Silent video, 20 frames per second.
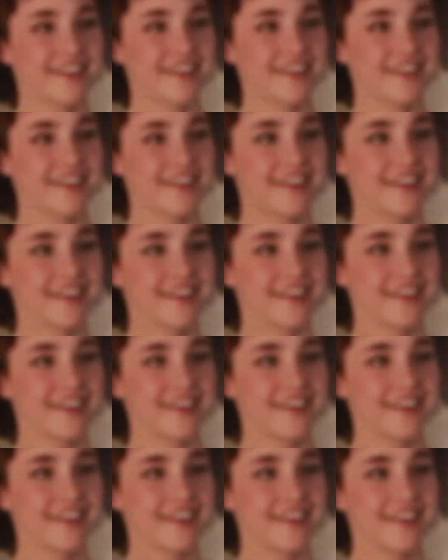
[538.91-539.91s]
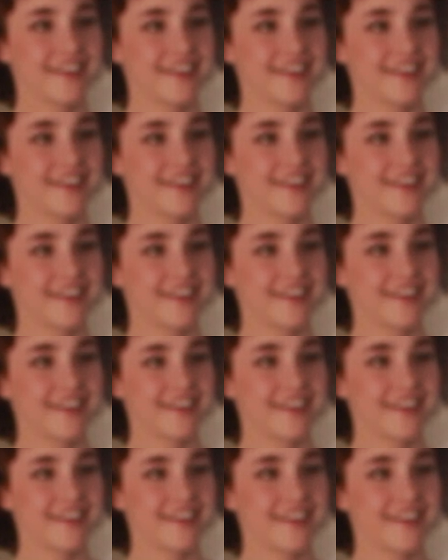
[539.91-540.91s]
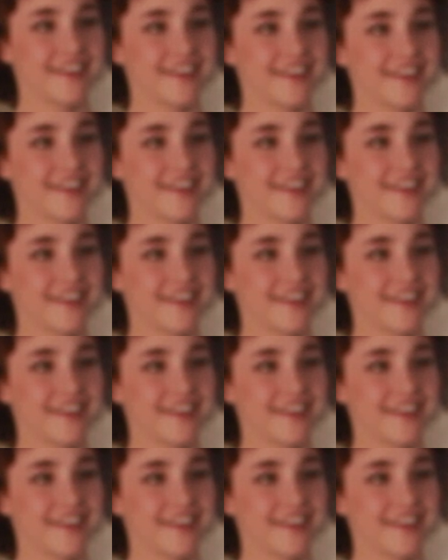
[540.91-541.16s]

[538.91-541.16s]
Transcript: [no speech]